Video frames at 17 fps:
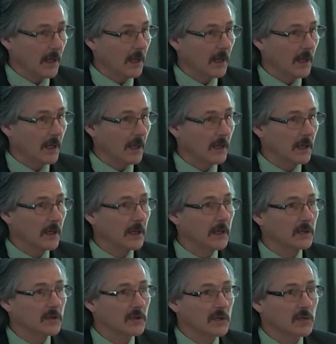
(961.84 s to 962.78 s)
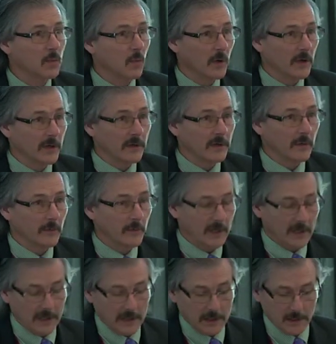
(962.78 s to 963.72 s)
uh, just one of the
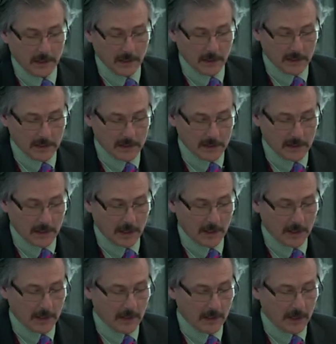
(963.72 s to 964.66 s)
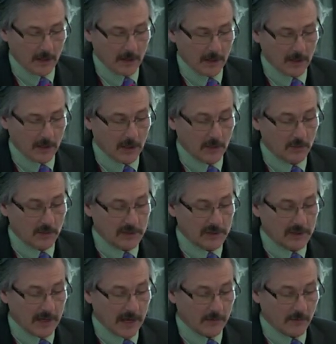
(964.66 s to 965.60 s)
many uh, uh,
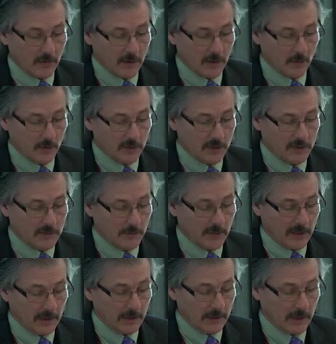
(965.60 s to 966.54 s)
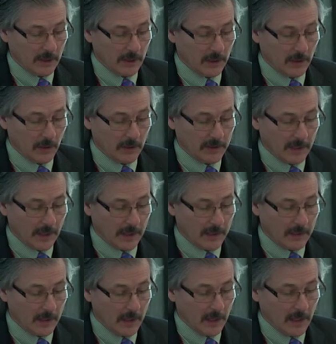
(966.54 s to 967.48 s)
countries in Africa which has been uh, looked
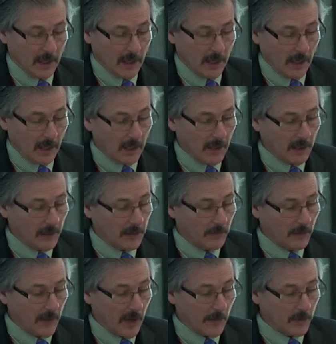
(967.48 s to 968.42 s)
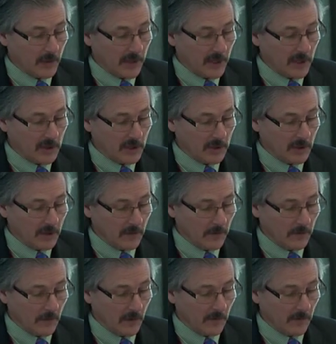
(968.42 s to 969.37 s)
at. Uh, population
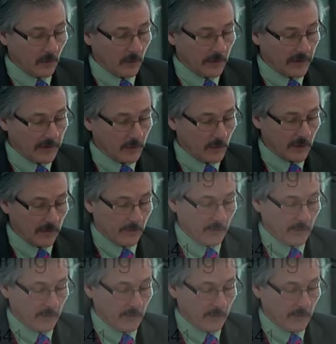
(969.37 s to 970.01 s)
of uh, 43